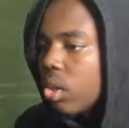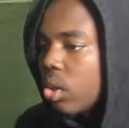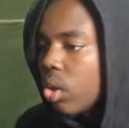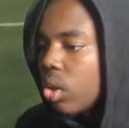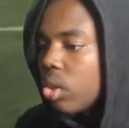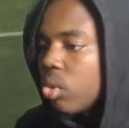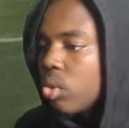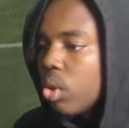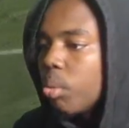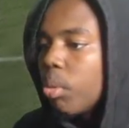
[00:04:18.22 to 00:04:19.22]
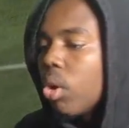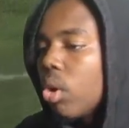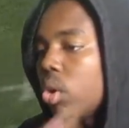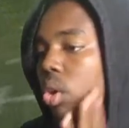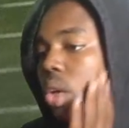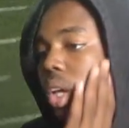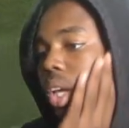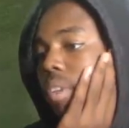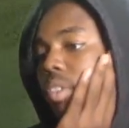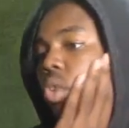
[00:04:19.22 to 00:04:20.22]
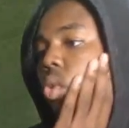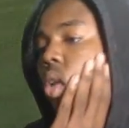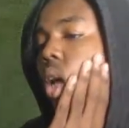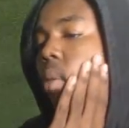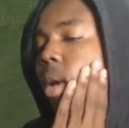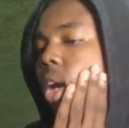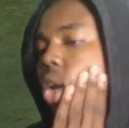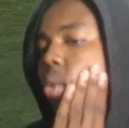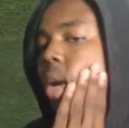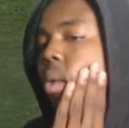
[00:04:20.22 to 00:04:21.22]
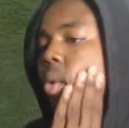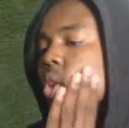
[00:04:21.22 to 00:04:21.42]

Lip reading: on a little low ball, even through the linebacker. You probably want to